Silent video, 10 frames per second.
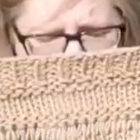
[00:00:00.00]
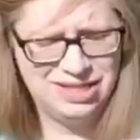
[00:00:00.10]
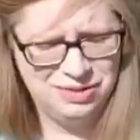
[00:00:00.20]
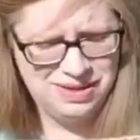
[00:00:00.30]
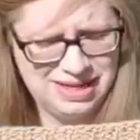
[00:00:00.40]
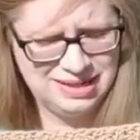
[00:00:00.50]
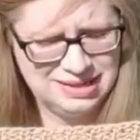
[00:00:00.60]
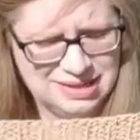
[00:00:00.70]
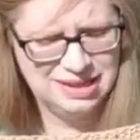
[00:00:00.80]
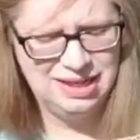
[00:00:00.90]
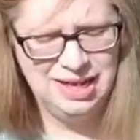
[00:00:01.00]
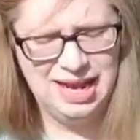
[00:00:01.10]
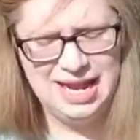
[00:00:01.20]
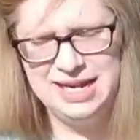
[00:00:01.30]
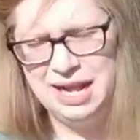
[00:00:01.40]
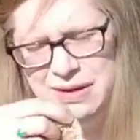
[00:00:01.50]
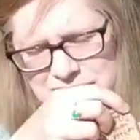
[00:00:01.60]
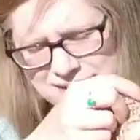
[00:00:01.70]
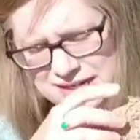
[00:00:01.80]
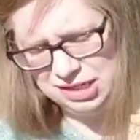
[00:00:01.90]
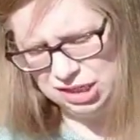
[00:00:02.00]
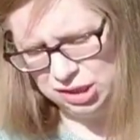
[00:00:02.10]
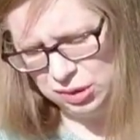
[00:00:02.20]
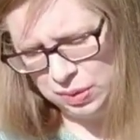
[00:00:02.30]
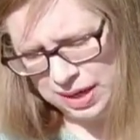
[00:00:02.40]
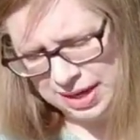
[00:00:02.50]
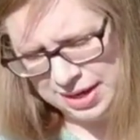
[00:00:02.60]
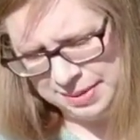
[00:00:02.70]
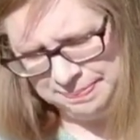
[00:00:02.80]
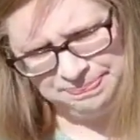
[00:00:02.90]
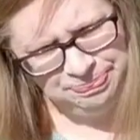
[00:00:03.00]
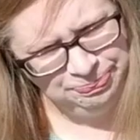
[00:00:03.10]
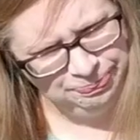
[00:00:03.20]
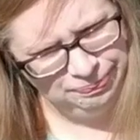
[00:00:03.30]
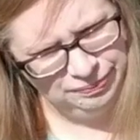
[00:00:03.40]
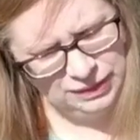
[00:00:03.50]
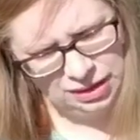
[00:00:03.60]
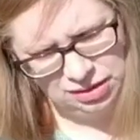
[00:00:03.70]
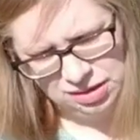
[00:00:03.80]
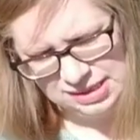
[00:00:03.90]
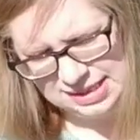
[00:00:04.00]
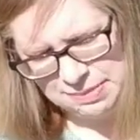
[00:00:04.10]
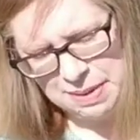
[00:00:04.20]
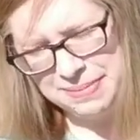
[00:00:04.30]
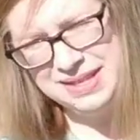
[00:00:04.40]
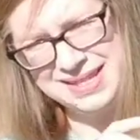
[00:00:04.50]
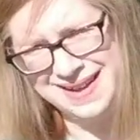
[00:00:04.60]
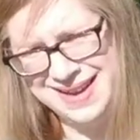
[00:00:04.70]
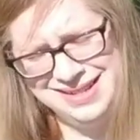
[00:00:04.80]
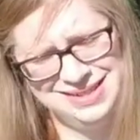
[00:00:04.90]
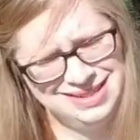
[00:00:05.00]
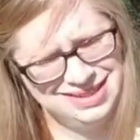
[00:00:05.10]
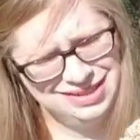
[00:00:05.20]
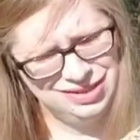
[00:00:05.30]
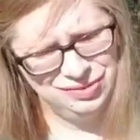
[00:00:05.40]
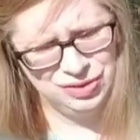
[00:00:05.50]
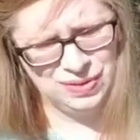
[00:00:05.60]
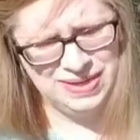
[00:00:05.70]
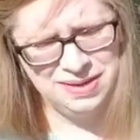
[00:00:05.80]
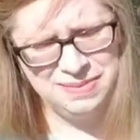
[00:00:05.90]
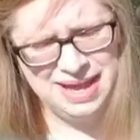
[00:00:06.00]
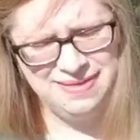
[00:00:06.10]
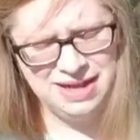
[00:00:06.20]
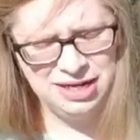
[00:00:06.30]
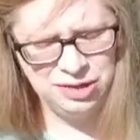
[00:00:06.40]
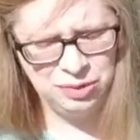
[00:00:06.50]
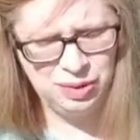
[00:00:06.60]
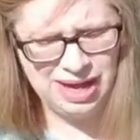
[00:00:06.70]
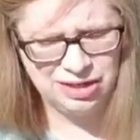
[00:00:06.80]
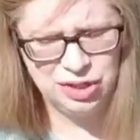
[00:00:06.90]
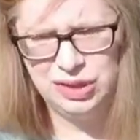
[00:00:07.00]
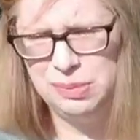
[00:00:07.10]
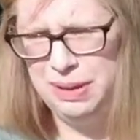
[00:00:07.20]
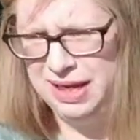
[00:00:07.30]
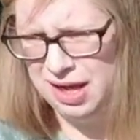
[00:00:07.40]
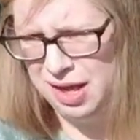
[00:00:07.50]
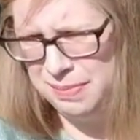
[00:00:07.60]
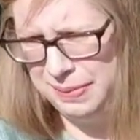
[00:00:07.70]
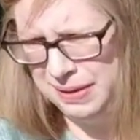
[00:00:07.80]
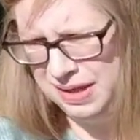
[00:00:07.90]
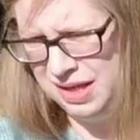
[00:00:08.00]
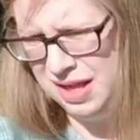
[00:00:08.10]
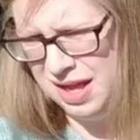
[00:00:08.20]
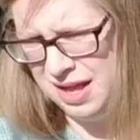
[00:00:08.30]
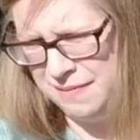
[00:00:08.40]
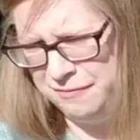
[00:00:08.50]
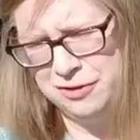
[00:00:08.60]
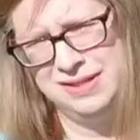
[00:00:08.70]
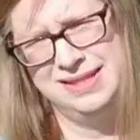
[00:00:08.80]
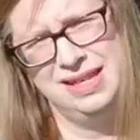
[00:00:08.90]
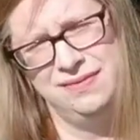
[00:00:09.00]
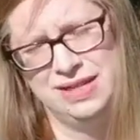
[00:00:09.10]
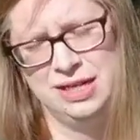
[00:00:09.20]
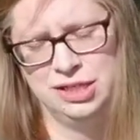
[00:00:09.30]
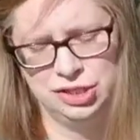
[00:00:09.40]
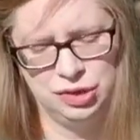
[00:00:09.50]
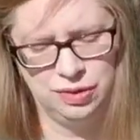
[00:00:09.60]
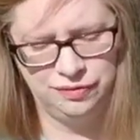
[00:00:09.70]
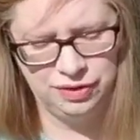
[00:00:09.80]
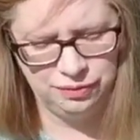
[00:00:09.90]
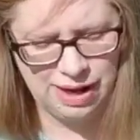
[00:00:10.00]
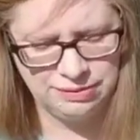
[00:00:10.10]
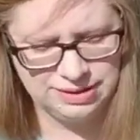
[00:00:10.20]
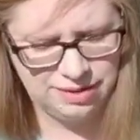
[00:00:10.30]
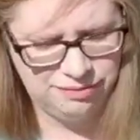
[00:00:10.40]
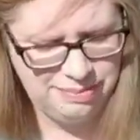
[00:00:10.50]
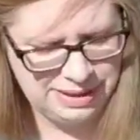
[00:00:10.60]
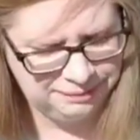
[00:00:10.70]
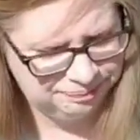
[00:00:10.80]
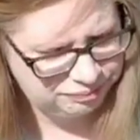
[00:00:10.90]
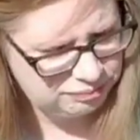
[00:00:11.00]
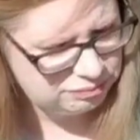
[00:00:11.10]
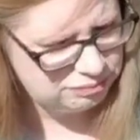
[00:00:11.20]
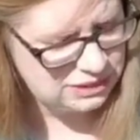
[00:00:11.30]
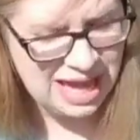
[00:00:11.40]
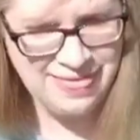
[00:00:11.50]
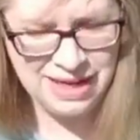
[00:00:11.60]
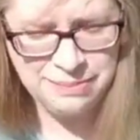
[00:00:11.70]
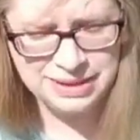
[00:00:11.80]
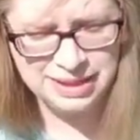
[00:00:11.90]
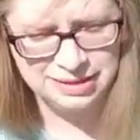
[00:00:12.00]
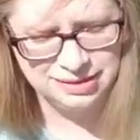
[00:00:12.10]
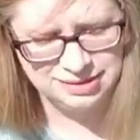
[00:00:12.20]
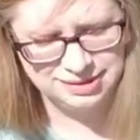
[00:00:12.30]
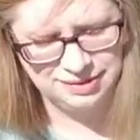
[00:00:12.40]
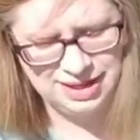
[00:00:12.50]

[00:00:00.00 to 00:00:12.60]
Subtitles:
two of these. And now I just need to seam up the sides. So join them, and then you actually pick up for the sleeves and just do a few rounds of ribbing. And then I'm done. So